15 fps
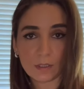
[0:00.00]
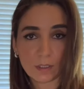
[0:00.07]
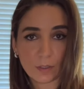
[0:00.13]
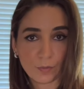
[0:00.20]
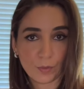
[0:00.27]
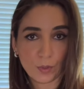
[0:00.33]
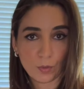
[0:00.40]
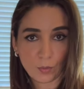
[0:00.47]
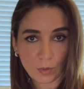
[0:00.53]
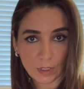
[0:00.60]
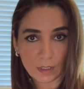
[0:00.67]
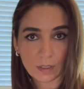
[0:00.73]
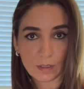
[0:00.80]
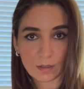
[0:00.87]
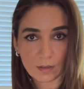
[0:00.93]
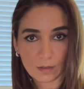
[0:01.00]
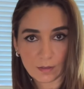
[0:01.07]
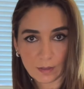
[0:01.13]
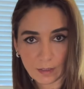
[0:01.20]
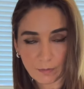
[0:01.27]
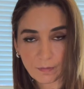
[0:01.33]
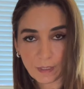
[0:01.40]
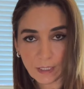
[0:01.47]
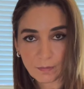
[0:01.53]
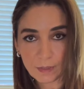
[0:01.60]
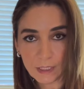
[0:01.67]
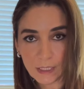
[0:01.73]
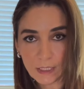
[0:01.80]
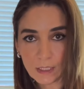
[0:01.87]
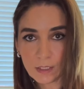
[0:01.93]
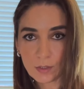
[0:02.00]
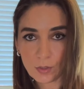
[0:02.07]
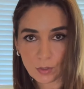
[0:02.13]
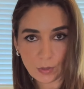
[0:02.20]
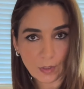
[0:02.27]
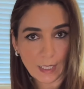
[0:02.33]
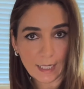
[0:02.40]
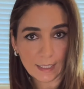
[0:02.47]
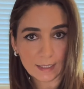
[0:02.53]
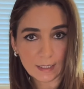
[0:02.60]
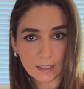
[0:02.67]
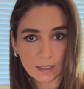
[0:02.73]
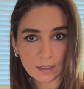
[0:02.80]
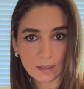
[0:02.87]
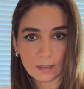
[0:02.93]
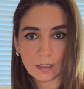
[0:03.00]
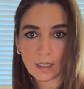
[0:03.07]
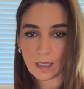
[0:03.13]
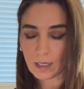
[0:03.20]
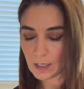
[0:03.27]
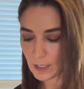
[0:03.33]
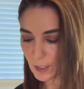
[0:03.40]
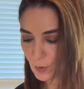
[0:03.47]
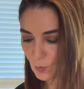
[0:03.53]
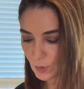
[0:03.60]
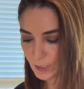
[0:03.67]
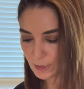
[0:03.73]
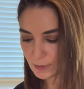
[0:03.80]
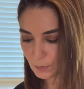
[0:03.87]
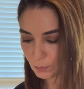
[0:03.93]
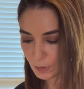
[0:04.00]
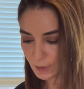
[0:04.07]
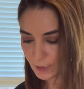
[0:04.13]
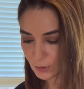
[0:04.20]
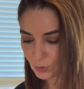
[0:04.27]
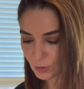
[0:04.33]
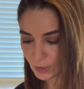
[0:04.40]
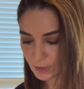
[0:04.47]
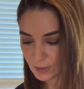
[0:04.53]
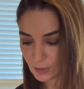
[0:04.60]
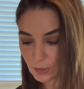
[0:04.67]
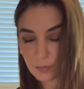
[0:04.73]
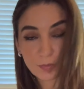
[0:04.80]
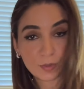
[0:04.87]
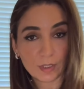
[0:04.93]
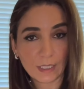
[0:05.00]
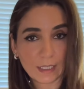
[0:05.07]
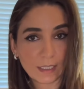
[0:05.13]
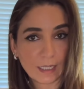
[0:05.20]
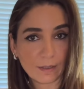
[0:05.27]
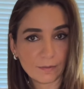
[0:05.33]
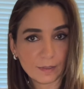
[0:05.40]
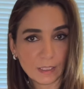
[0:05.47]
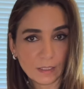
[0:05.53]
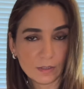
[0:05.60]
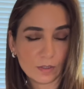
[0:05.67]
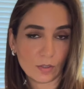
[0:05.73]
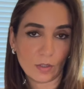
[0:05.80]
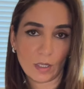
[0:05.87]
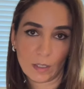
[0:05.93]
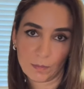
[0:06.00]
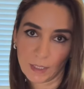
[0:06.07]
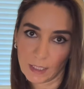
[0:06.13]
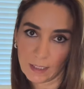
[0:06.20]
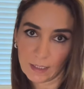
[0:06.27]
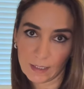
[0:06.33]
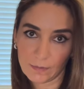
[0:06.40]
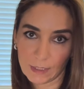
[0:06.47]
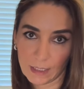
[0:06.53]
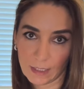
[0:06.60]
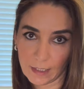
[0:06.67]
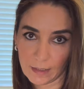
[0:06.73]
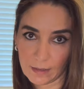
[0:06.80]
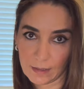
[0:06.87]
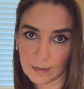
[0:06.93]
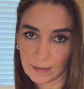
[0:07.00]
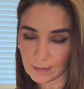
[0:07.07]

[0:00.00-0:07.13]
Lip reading: if you want the flavoring, you add it. I wanted a plain sugar syrup for the knafe, so I'm gonna leave it like this.